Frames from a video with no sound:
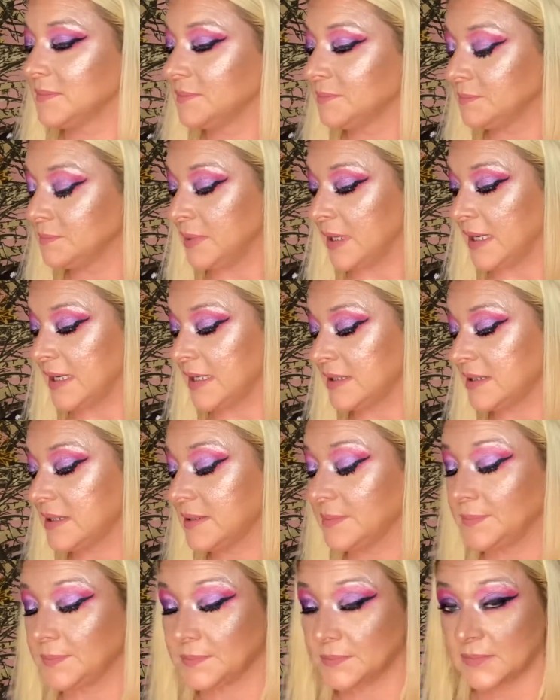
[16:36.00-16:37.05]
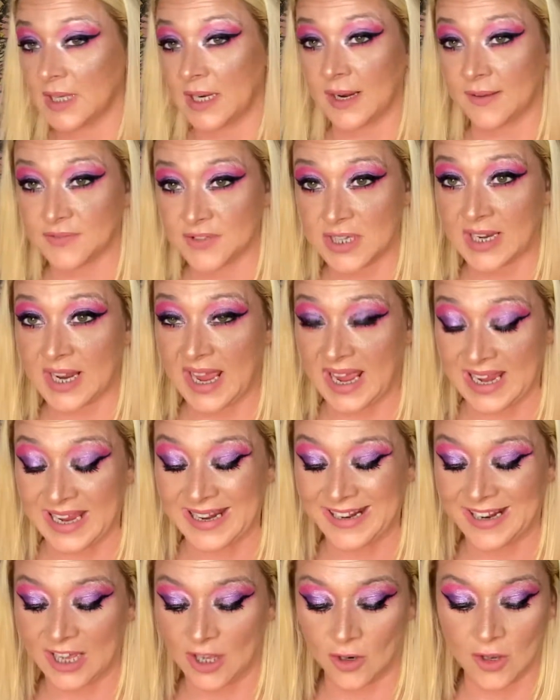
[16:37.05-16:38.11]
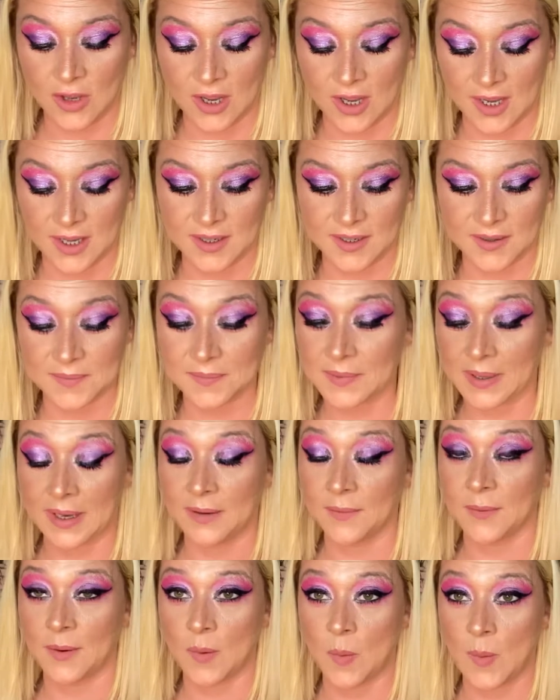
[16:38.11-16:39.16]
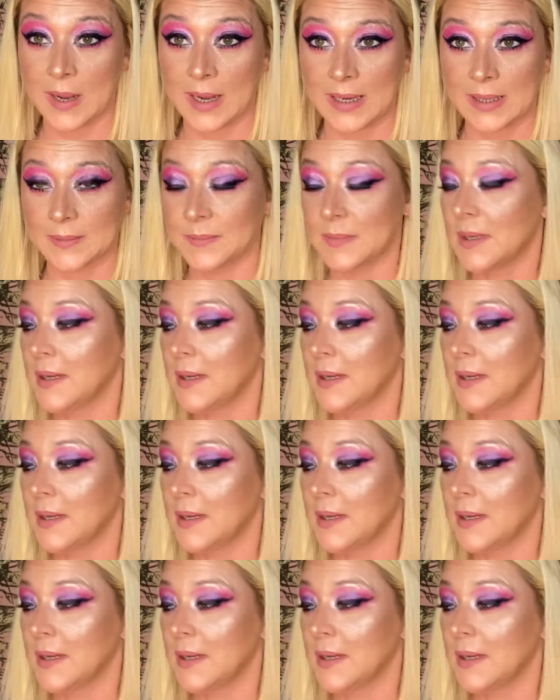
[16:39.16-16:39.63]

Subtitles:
But, and I've said "and" a lot. I don't know why.